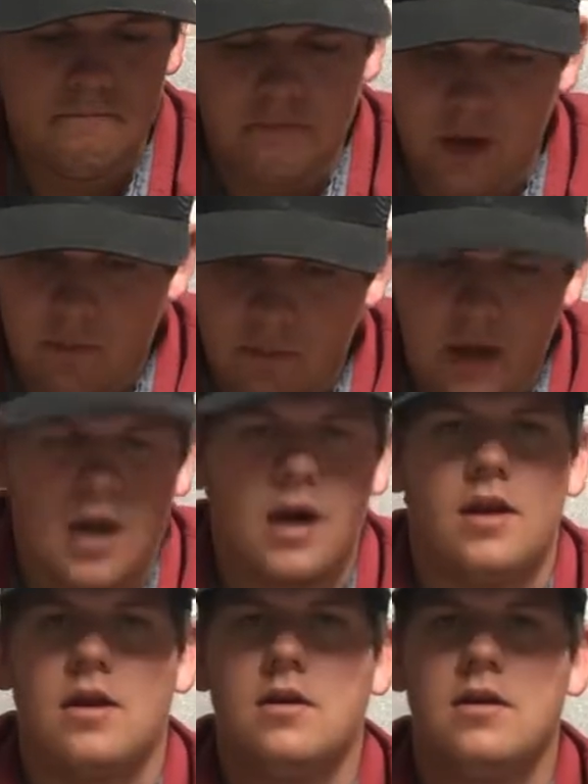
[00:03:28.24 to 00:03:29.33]
But
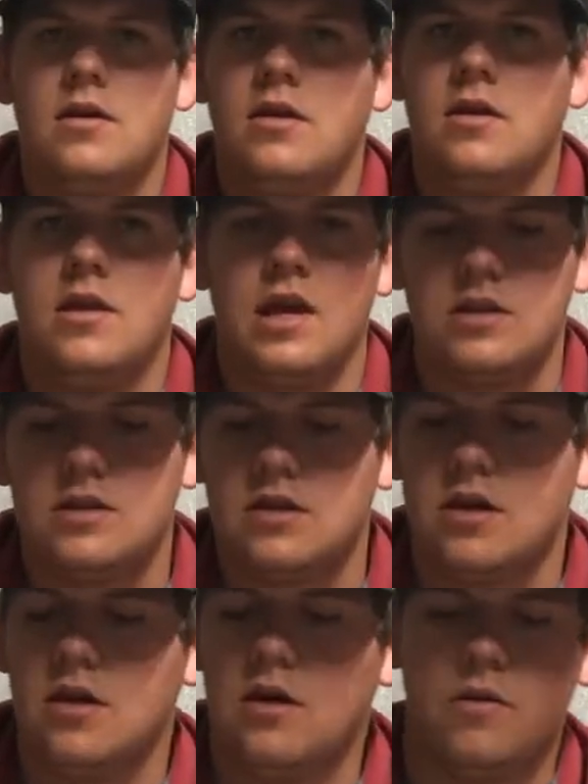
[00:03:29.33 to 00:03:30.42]
man, they
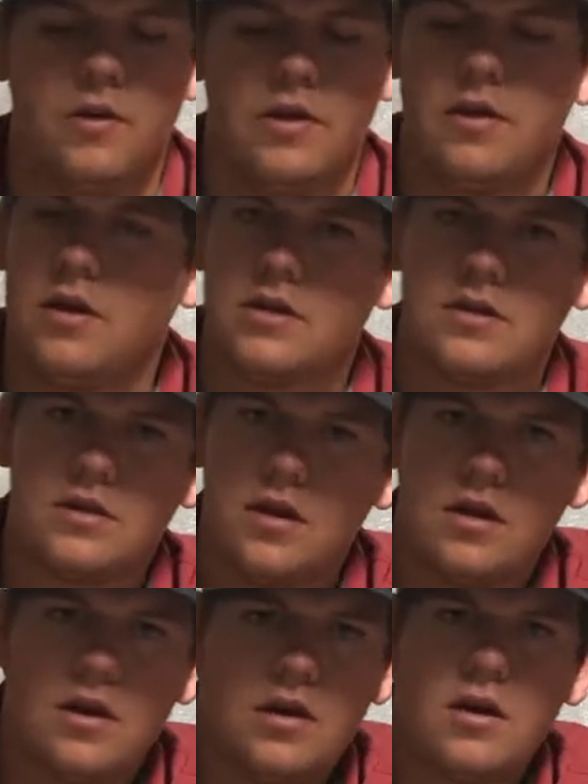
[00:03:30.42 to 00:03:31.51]
still, with this
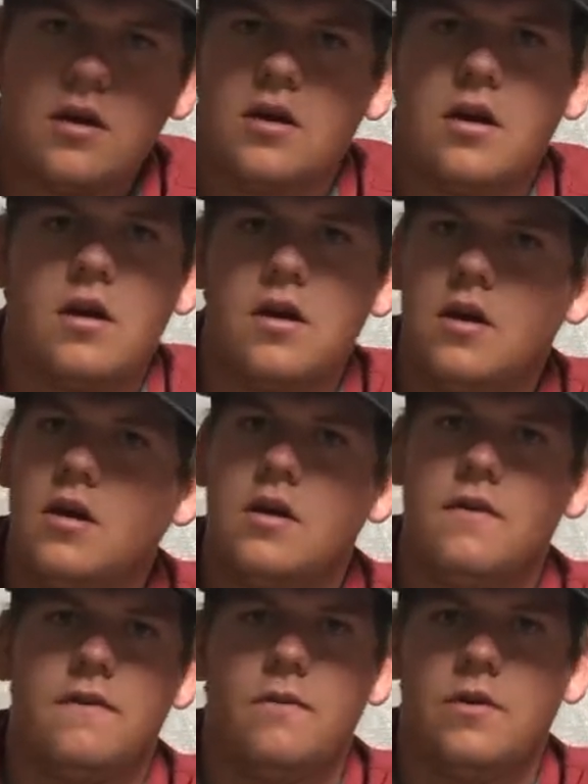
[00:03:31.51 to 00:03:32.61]

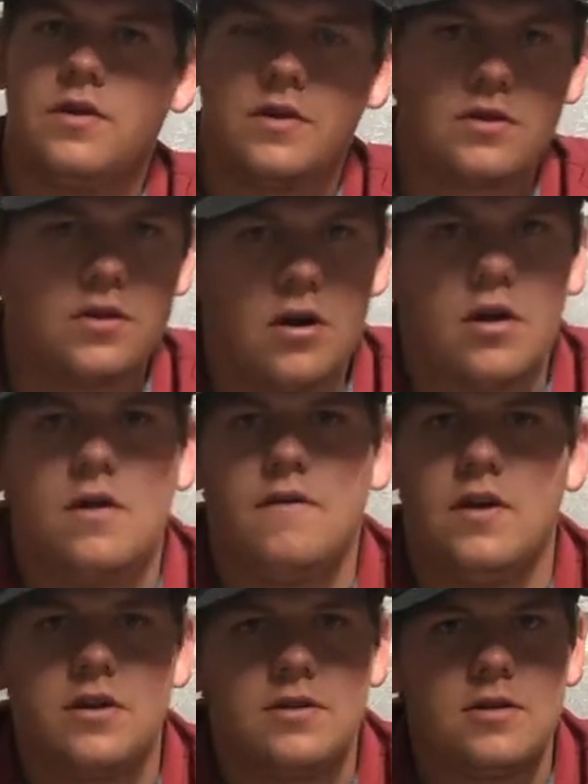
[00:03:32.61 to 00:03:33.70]
curve,
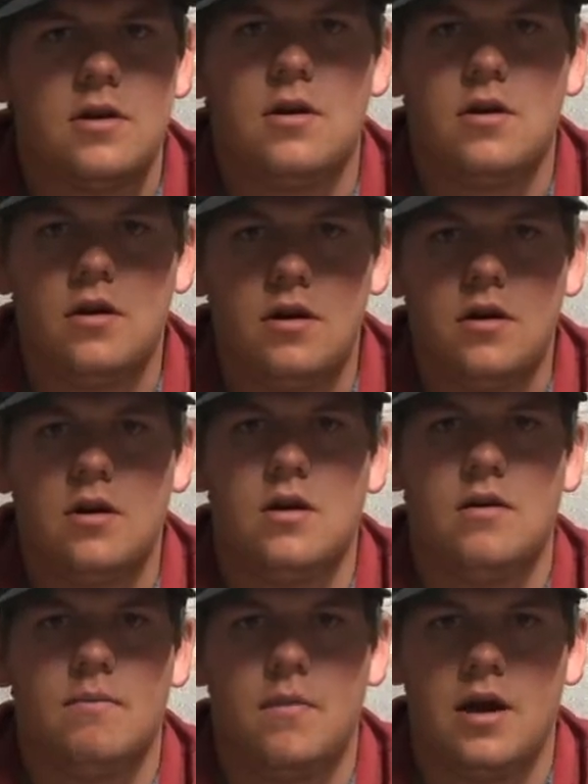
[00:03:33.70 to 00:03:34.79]
they still
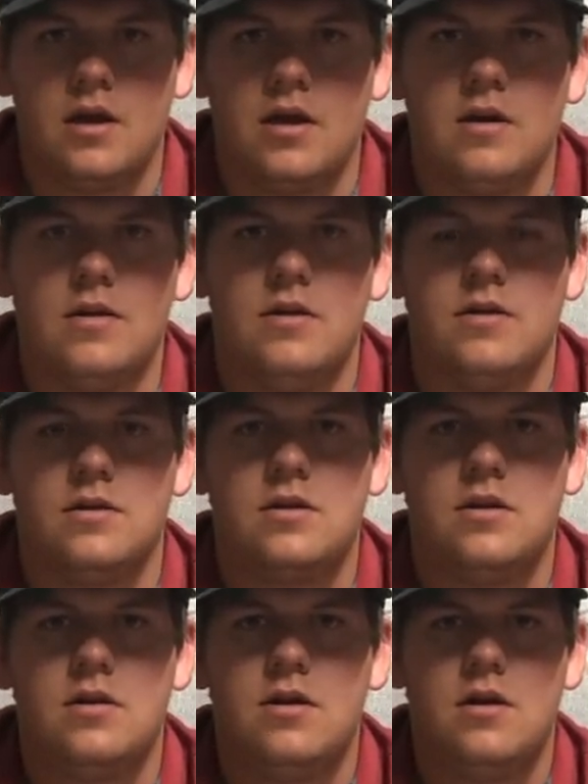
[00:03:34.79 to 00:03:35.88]
hurt my heels.
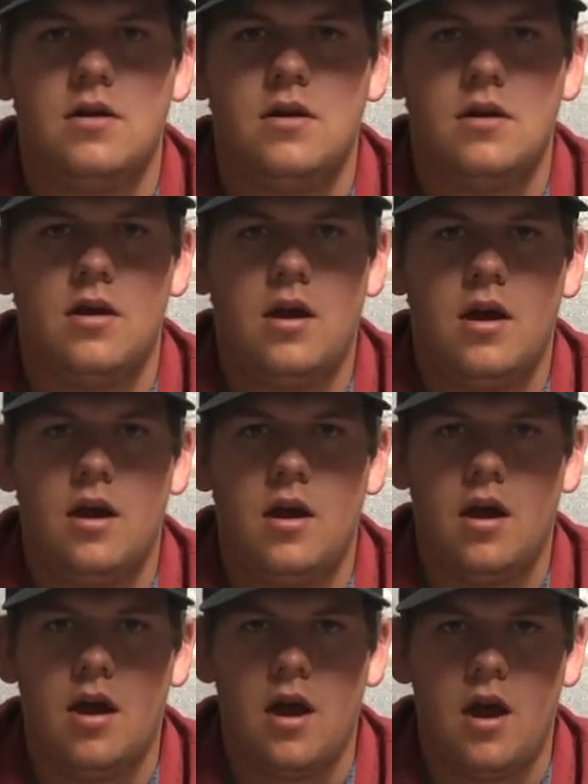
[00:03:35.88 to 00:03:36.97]

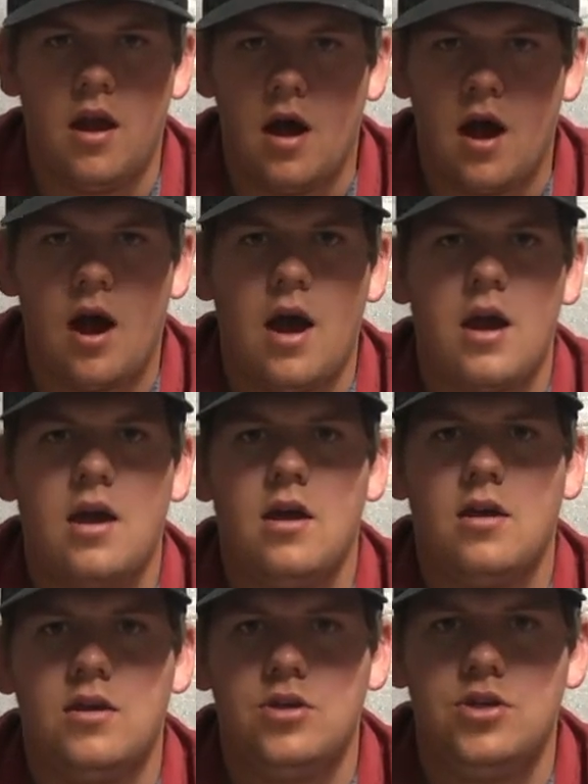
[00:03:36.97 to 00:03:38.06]
And I
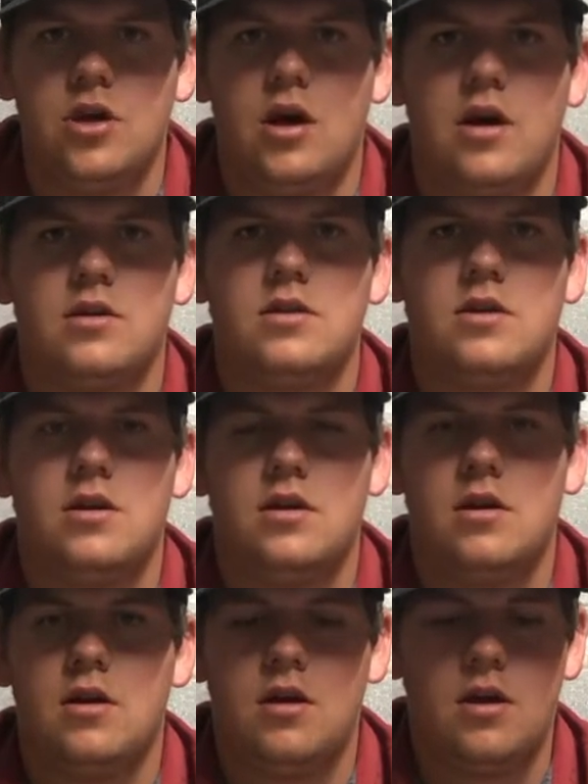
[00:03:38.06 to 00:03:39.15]
just
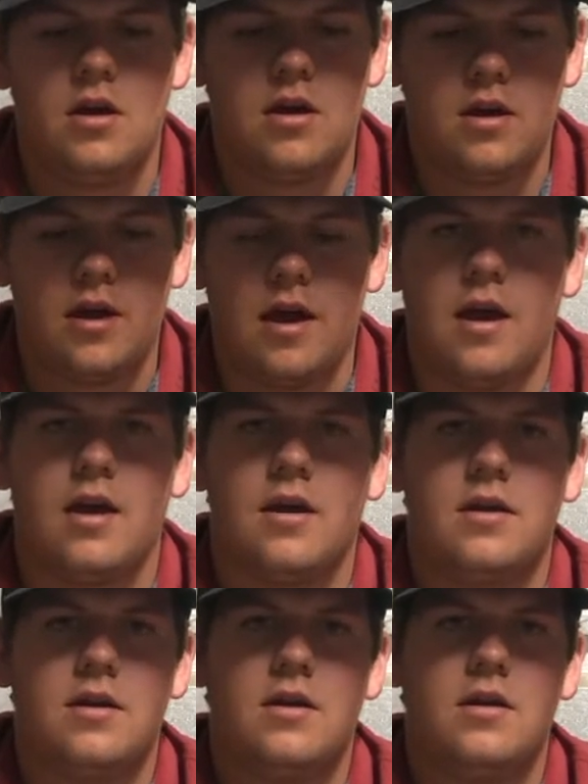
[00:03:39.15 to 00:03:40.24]

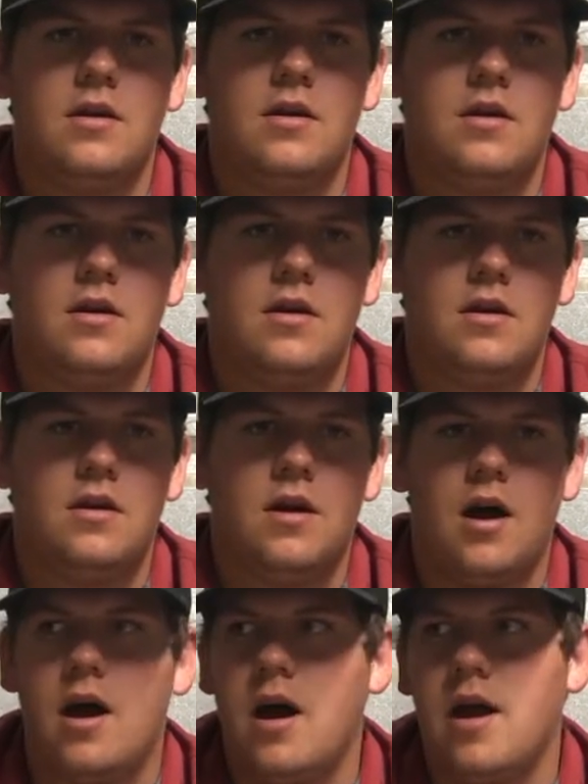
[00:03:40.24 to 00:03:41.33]
can't.
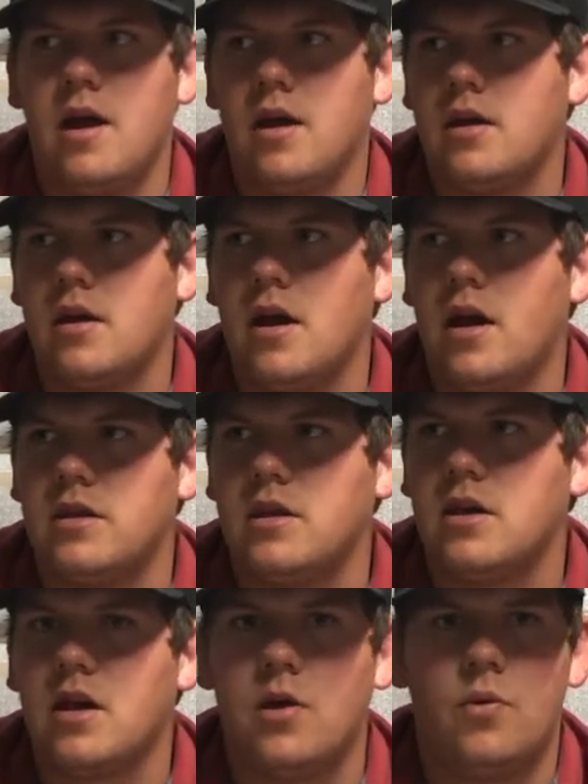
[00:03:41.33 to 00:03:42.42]
I
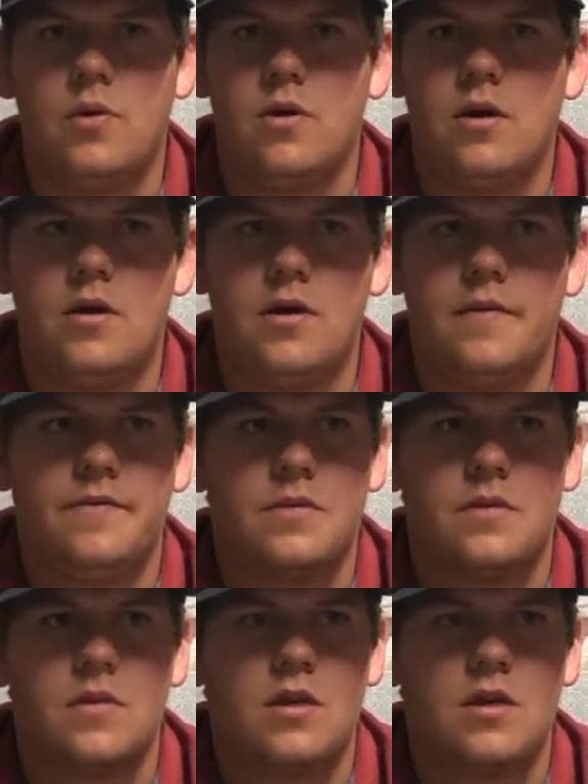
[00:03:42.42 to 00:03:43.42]
think I wore them